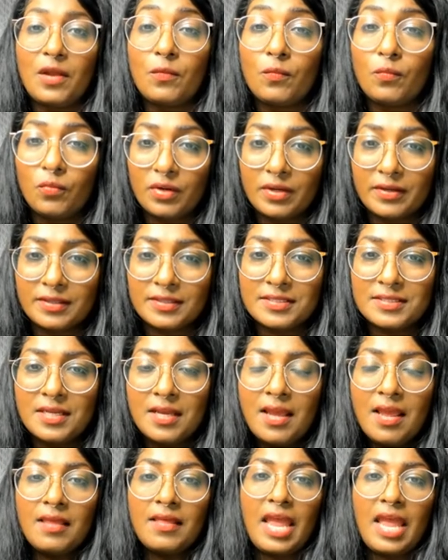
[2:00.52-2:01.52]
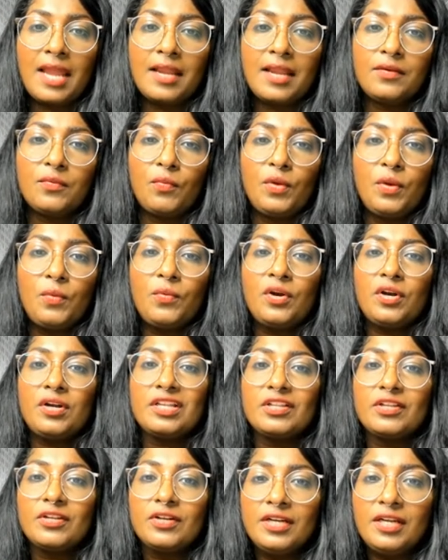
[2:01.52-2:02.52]
that worked, and we were
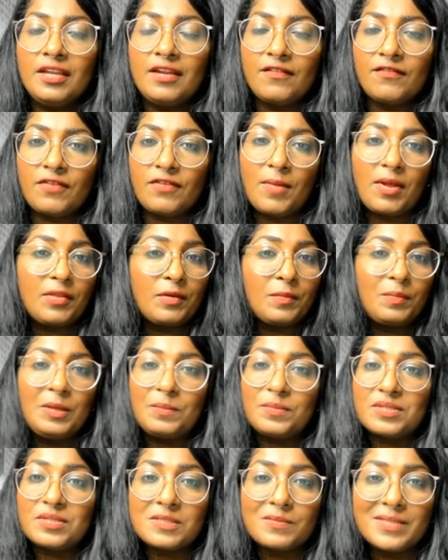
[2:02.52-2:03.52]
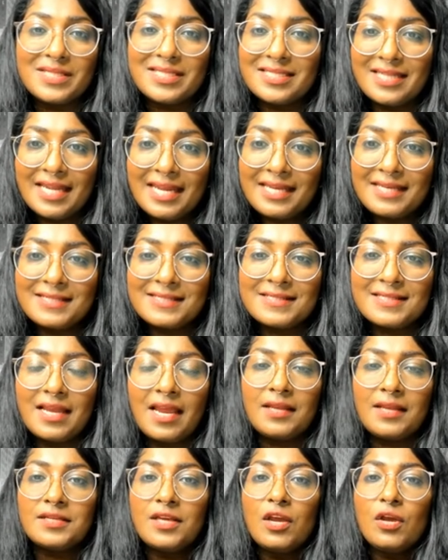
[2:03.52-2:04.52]
learning from other people's mistakes,
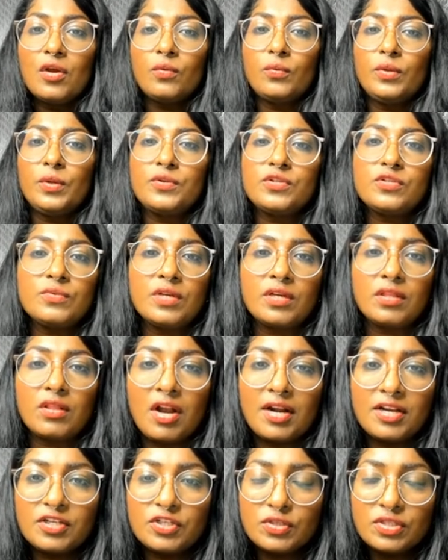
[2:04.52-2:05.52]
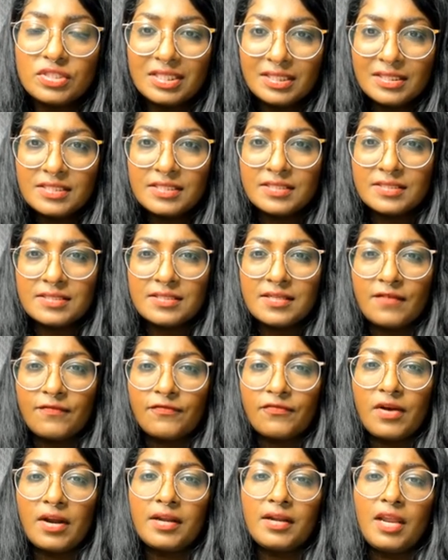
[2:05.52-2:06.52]
and we were doing a lot of due diligence up
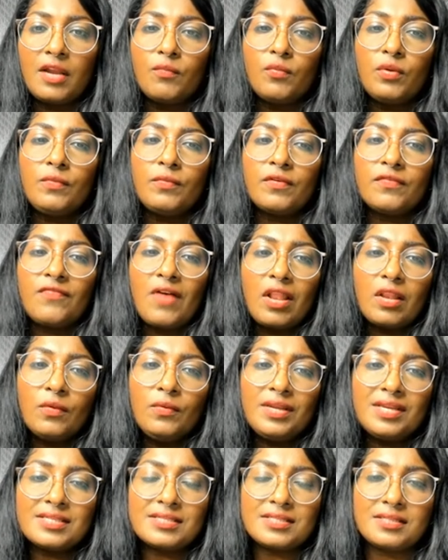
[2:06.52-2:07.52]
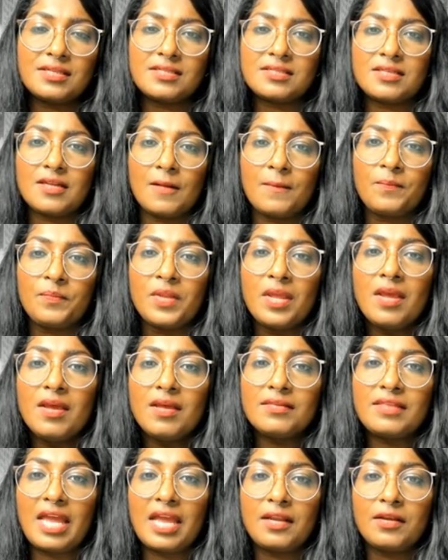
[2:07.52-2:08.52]
front, and we were following a system
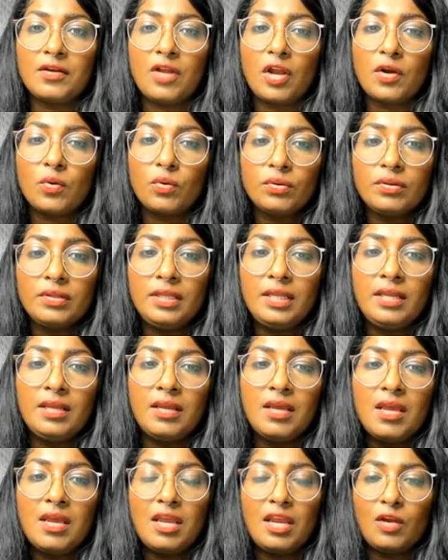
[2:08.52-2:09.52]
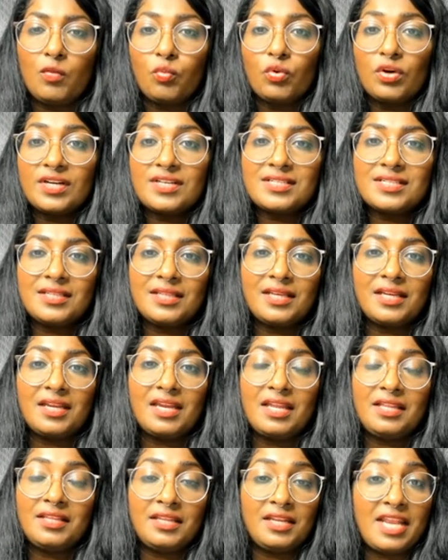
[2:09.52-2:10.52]
that not only it worked in the
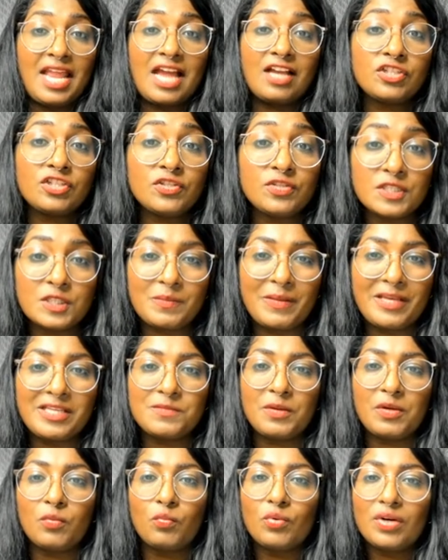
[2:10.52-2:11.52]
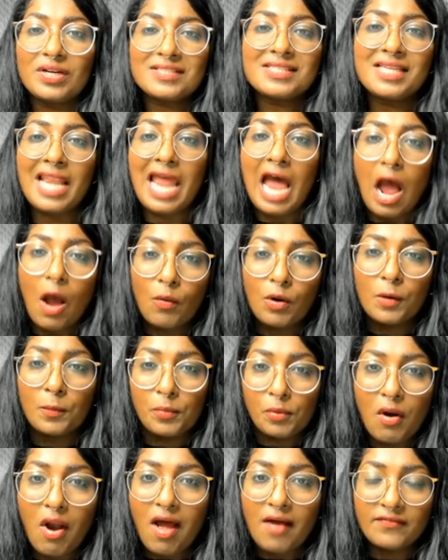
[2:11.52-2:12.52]
national space, but it works in our
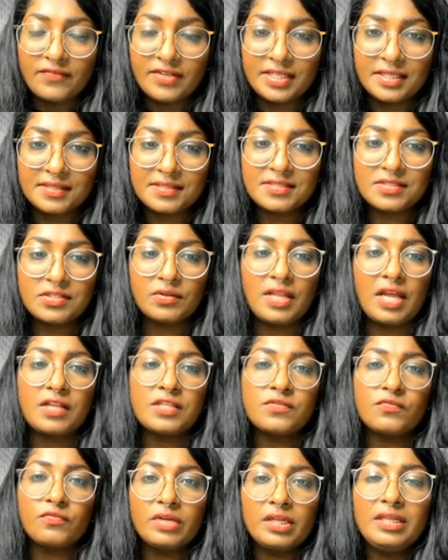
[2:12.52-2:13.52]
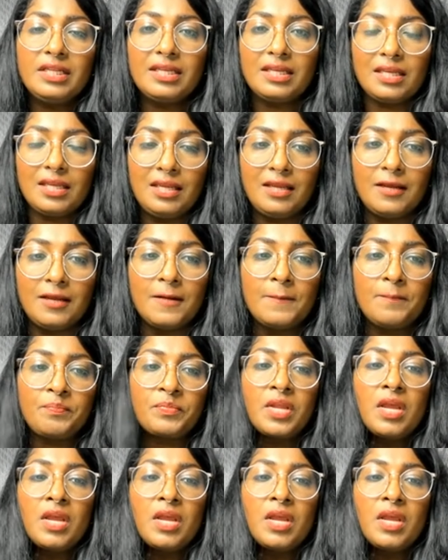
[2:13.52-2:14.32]
province. So that's really key.